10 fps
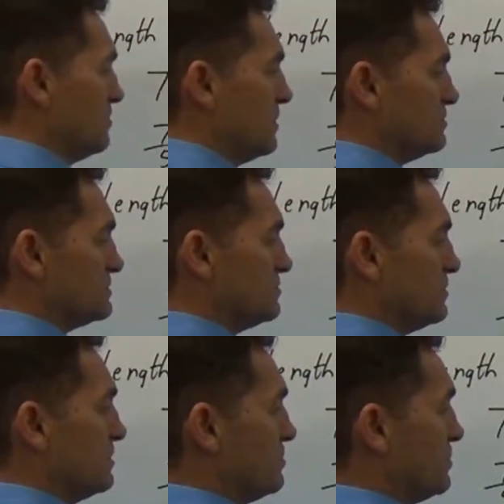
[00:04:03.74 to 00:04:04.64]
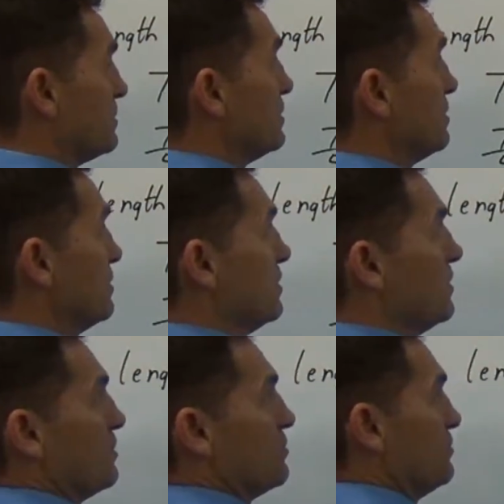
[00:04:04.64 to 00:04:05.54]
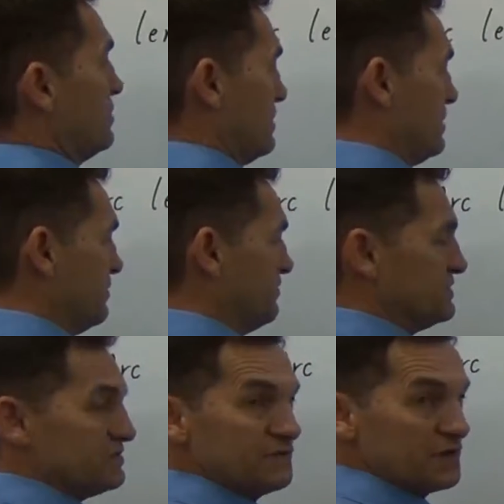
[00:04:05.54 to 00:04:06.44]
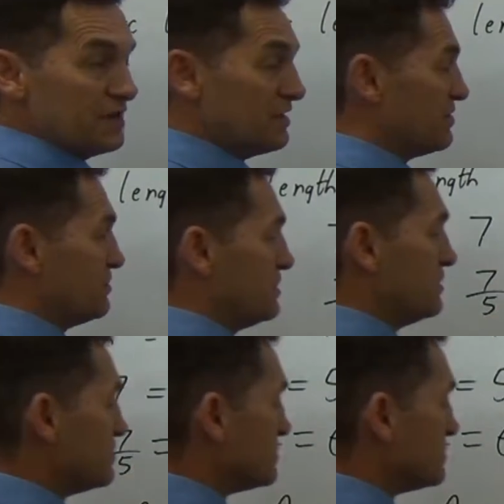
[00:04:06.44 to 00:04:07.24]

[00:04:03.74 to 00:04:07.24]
multiplied by theta. Now we've just figured out theta